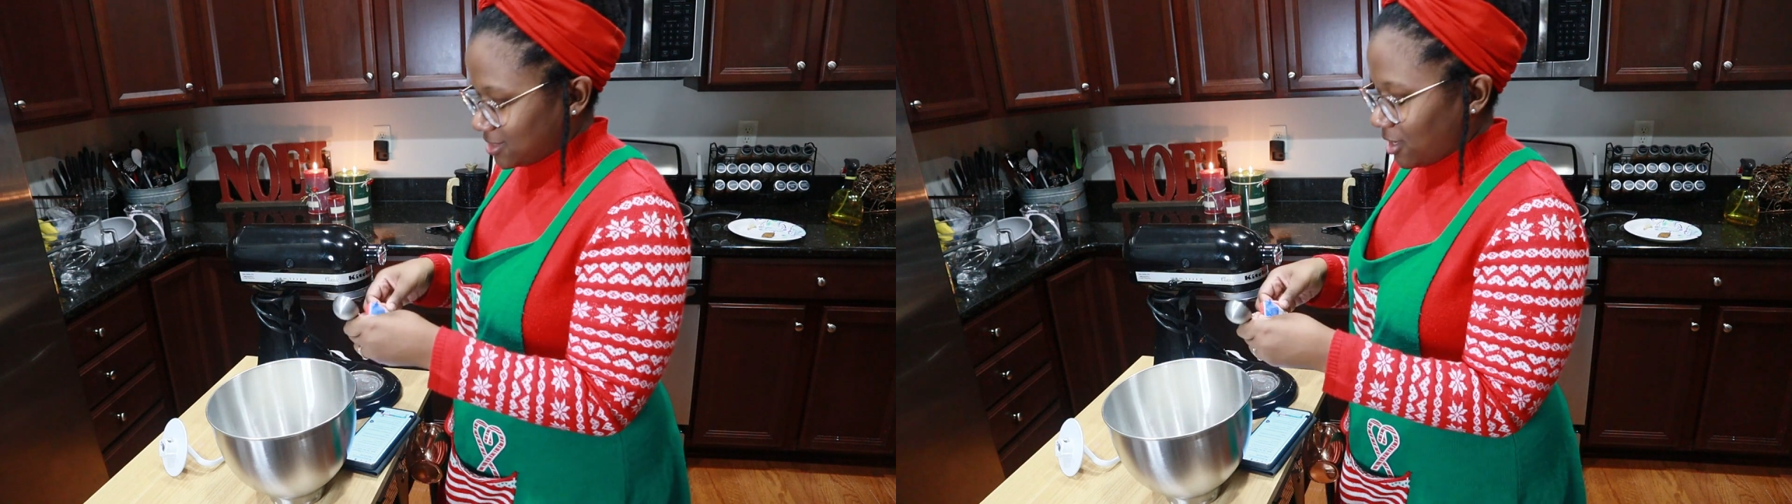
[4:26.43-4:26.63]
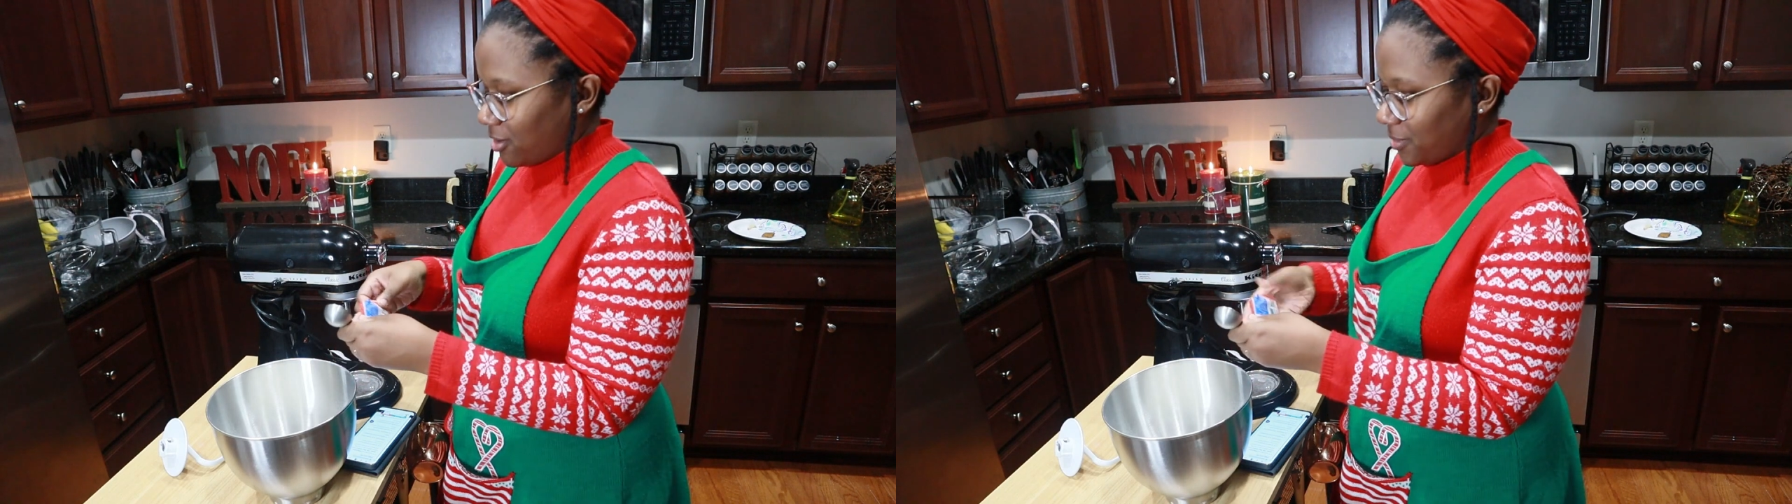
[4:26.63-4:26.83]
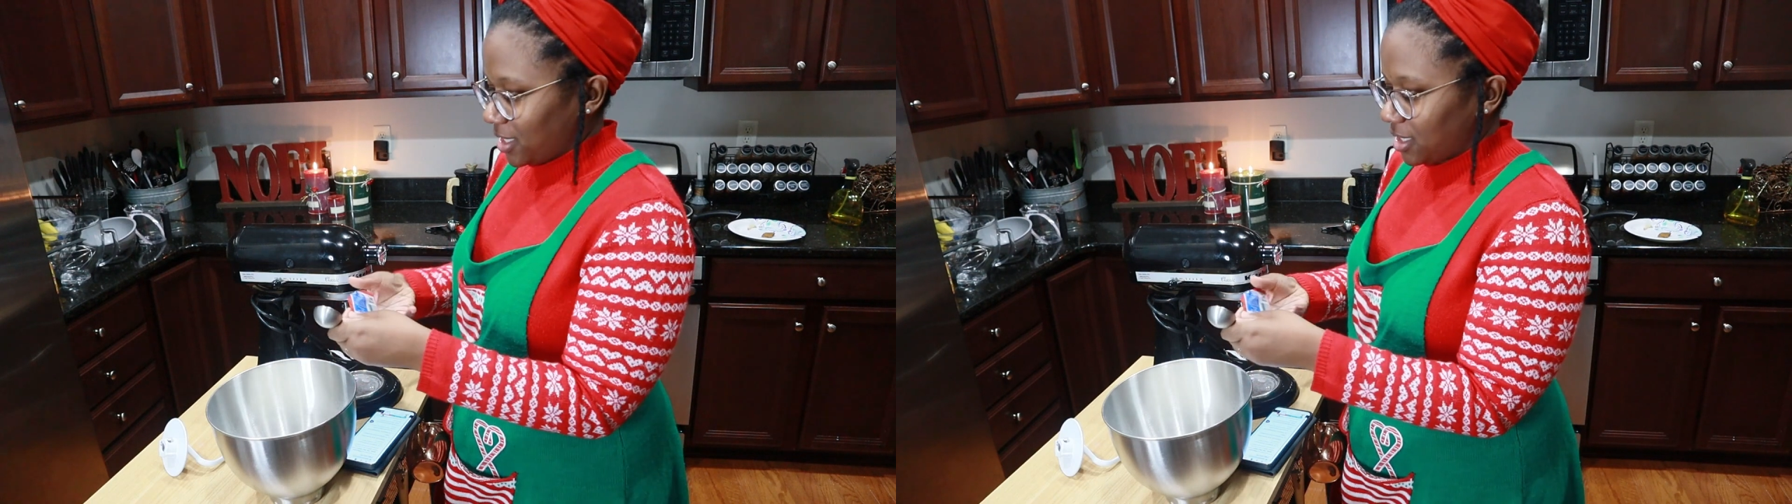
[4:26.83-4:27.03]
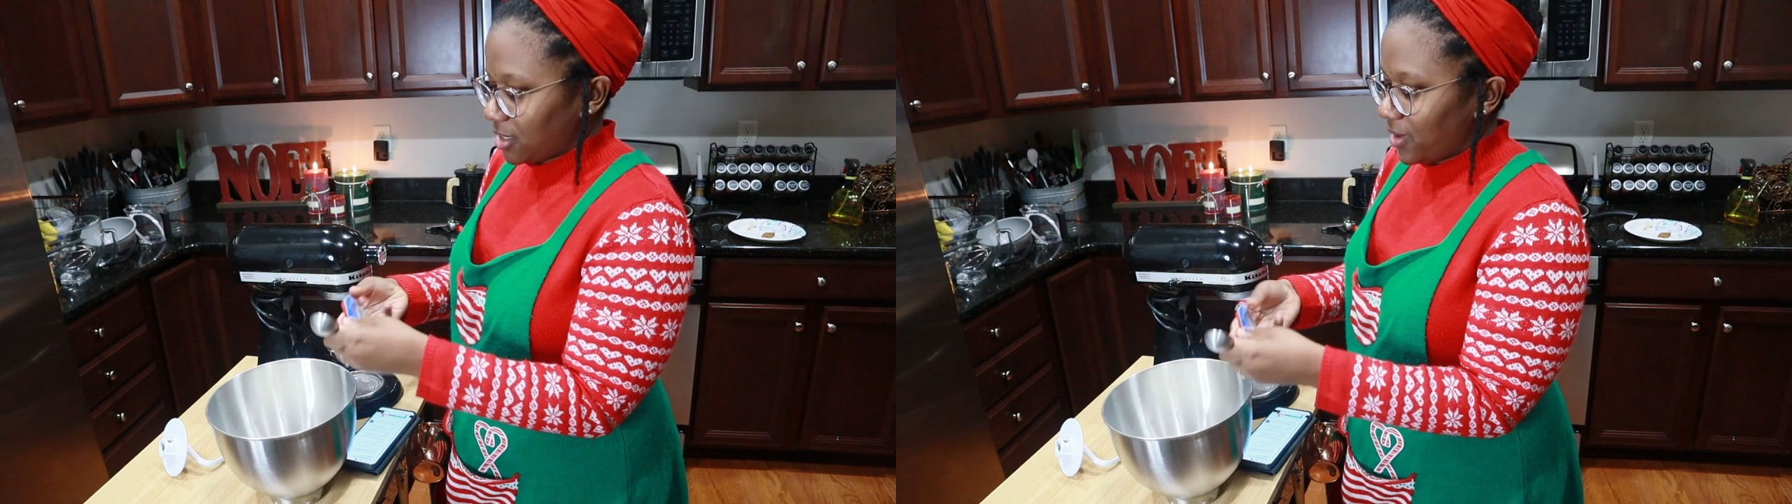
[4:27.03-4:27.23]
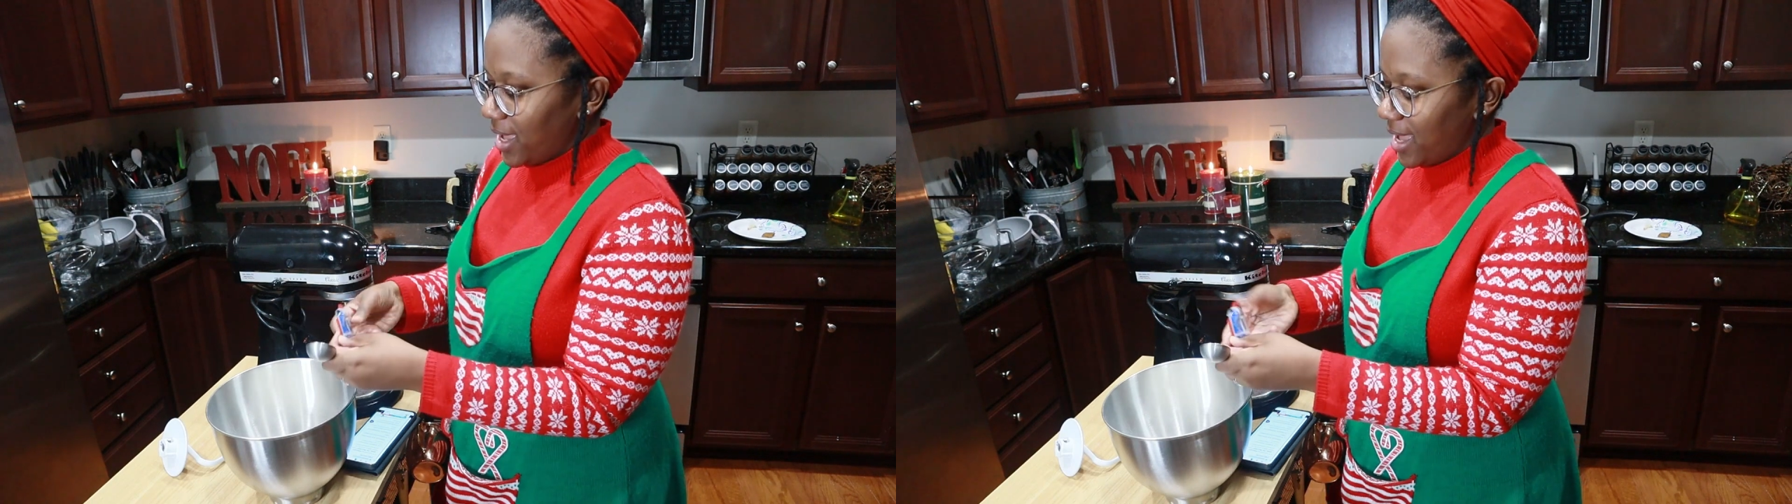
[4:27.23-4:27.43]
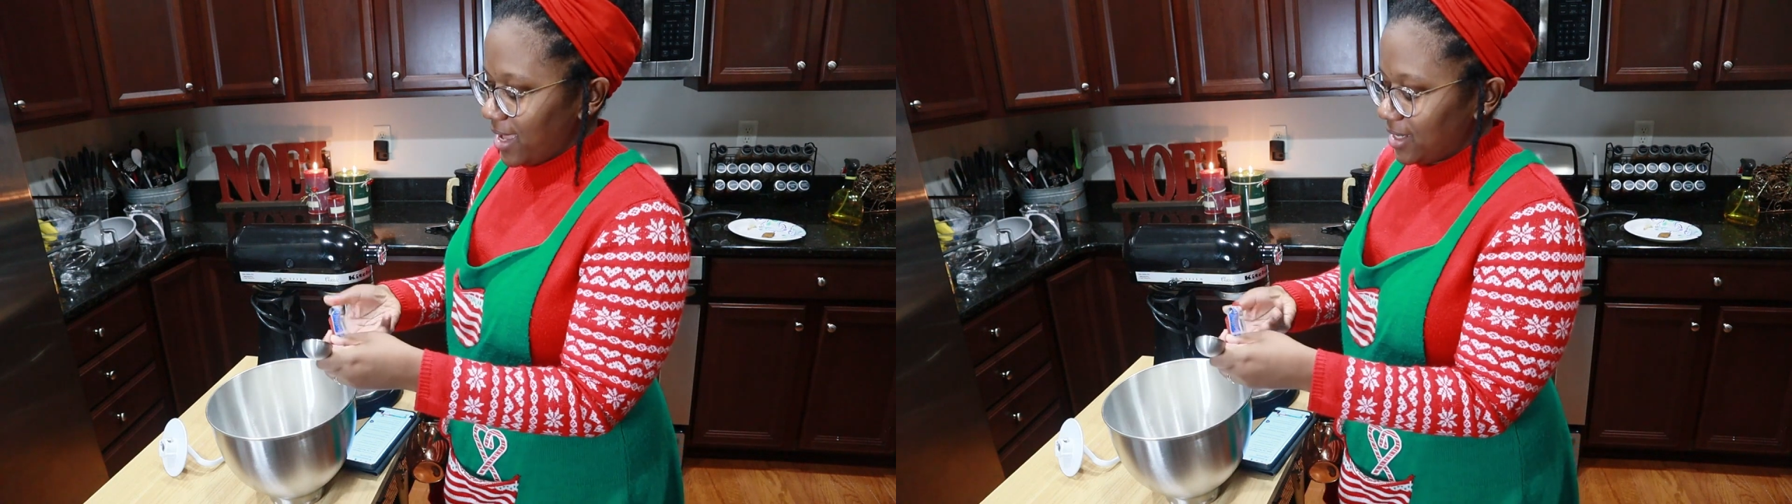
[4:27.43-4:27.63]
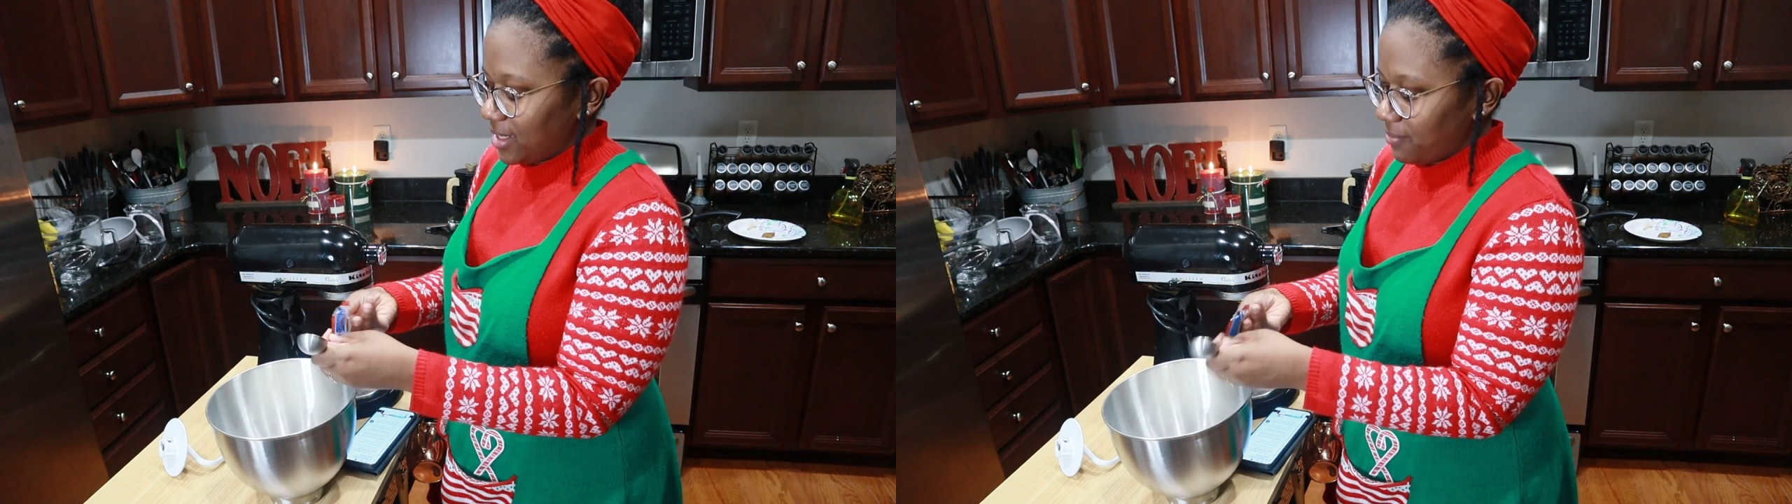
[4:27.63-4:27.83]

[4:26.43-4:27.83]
so I'm gonna go ahead